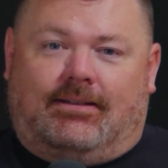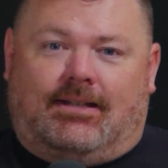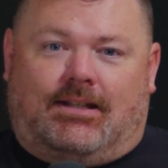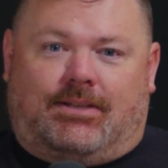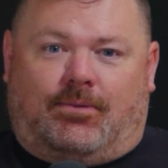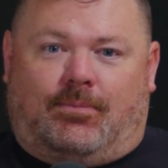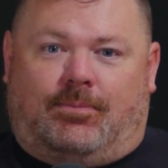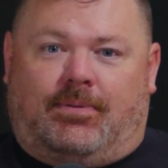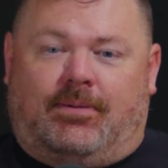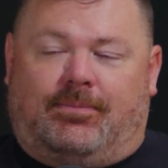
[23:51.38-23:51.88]

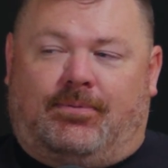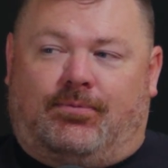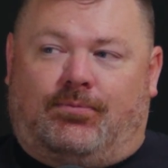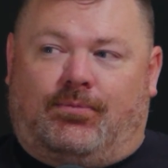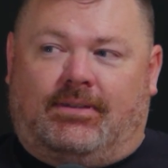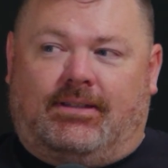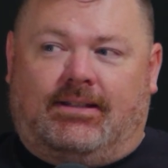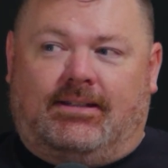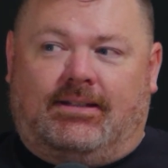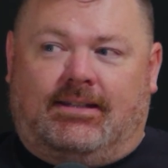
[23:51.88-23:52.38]
That's where people
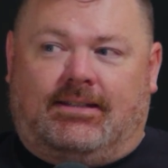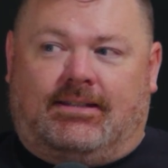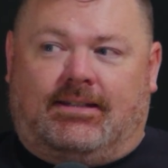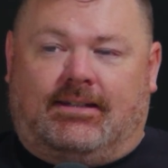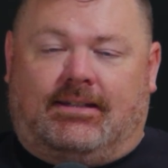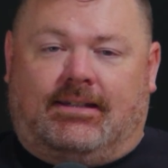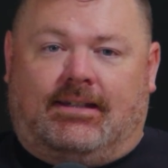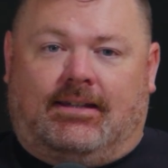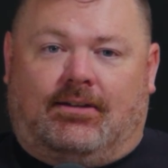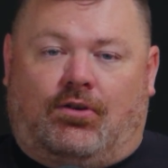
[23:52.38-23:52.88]
really need to
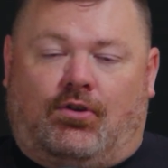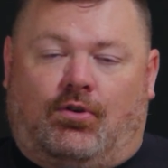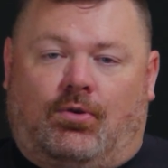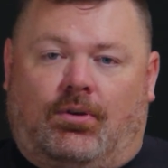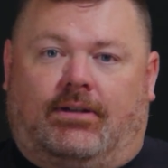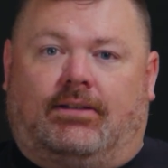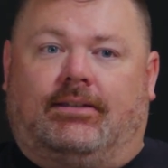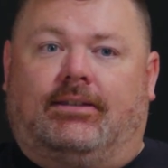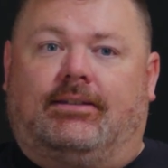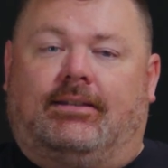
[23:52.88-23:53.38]

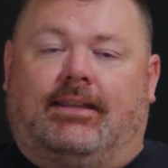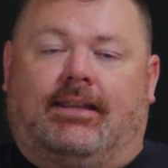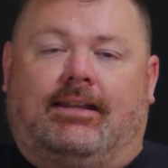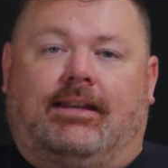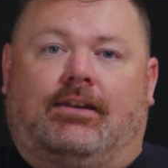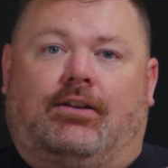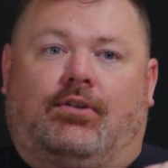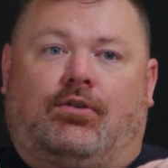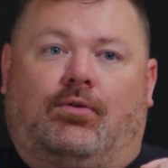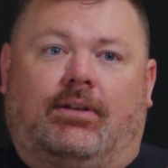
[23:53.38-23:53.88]
they
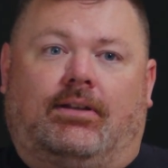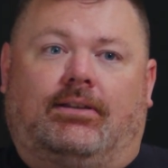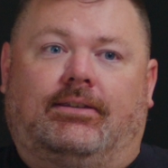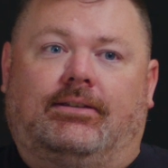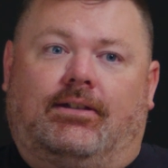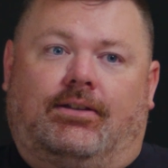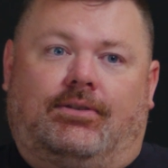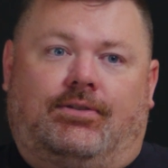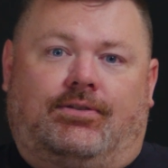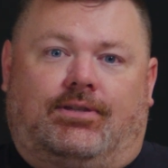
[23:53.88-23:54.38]
need to
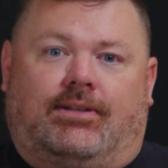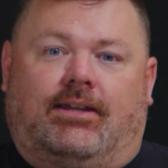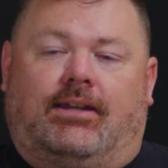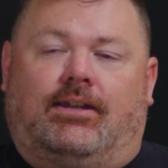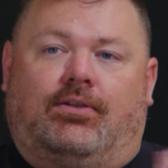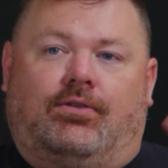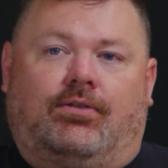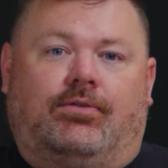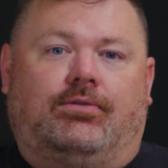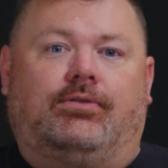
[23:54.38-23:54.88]
quickly
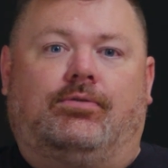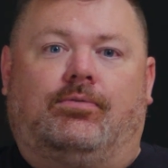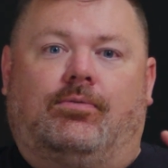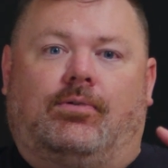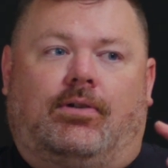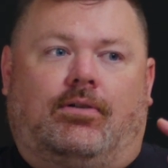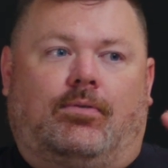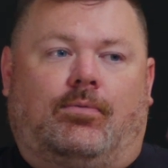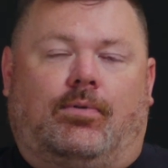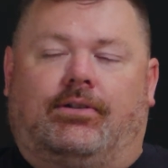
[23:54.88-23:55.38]
understand who you
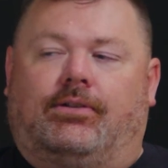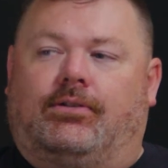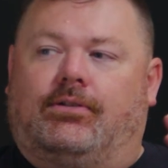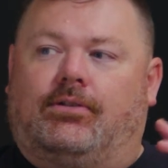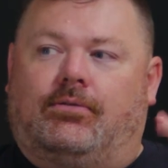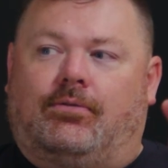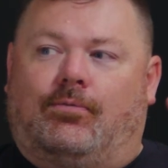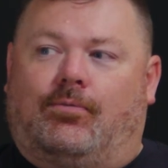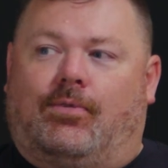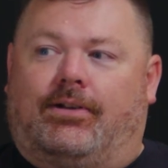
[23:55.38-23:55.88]
are, what you
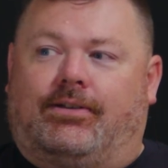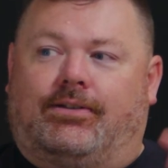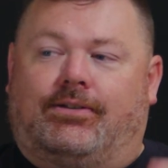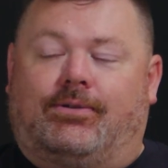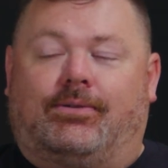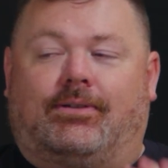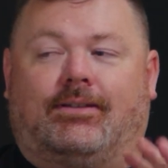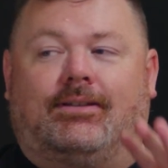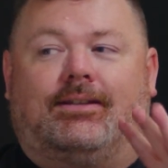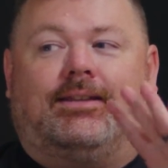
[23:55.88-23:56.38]
do, and why you
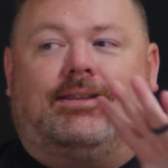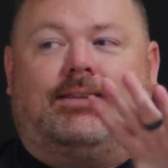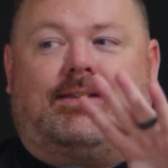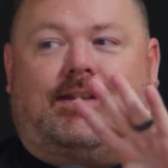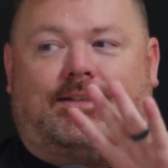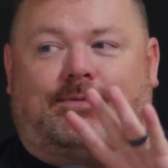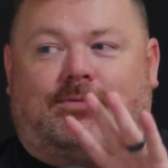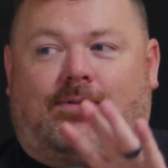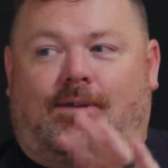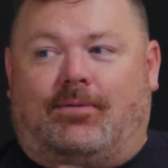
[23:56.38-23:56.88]
do it.
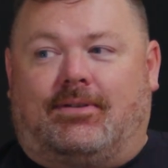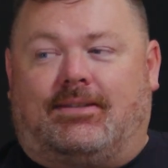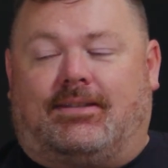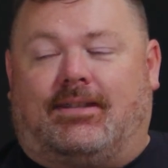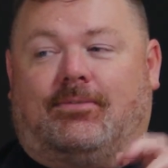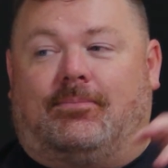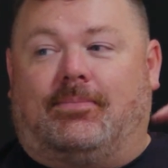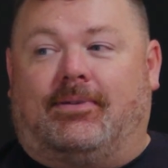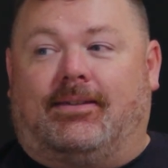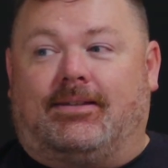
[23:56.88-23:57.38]
That's why we
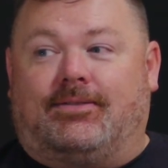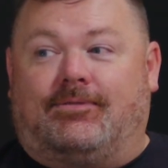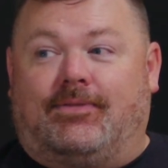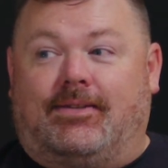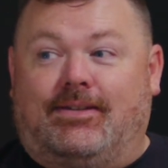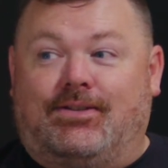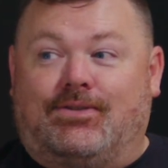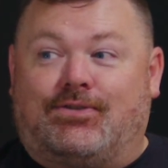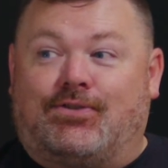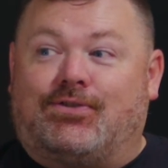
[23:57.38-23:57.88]
say
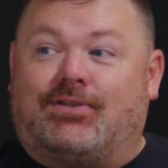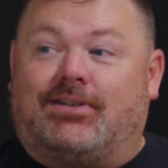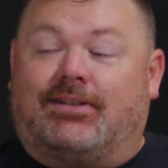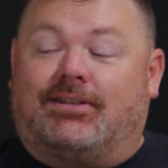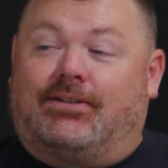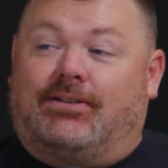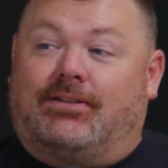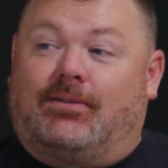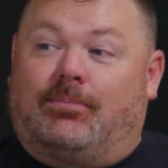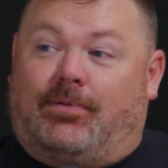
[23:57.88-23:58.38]
BSV is
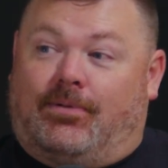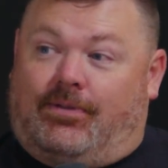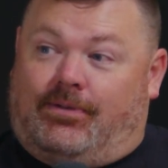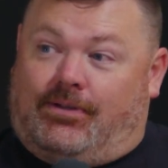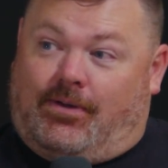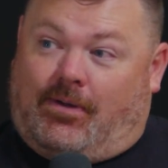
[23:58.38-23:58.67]
usually good to put on the